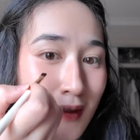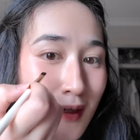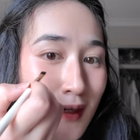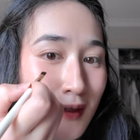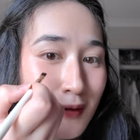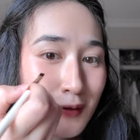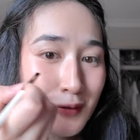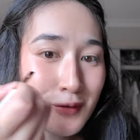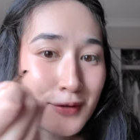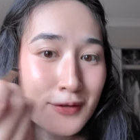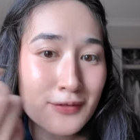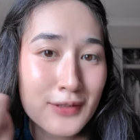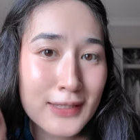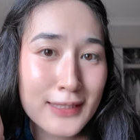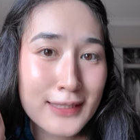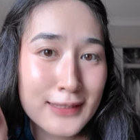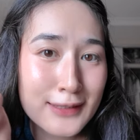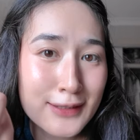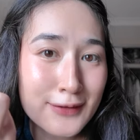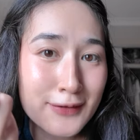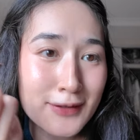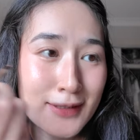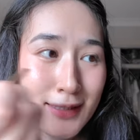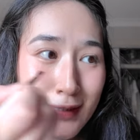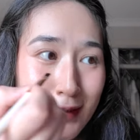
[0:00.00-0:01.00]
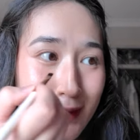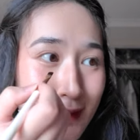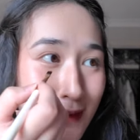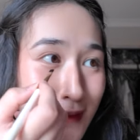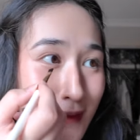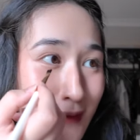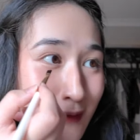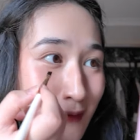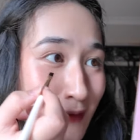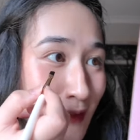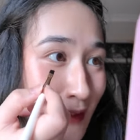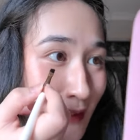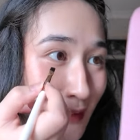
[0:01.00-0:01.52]
I don't know if I could do
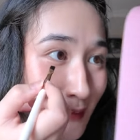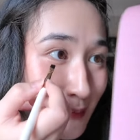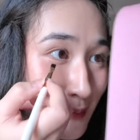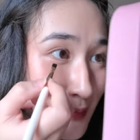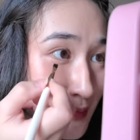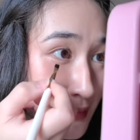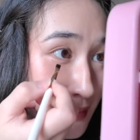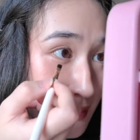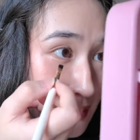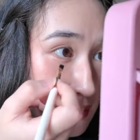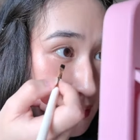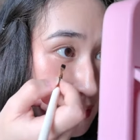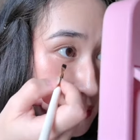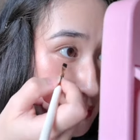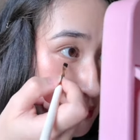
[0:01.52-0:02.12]
this on camera.